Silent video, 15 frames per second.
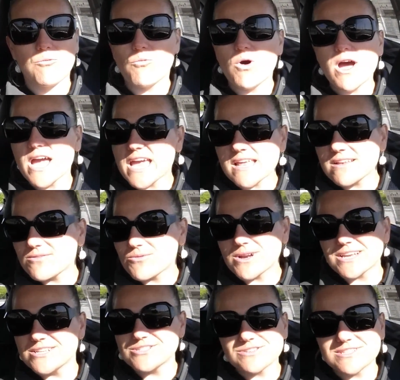
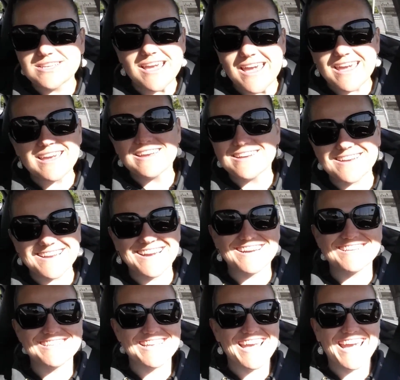what did you say?
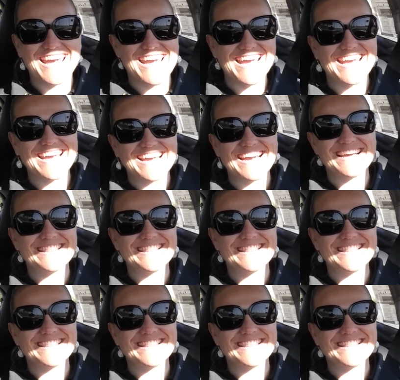Because like,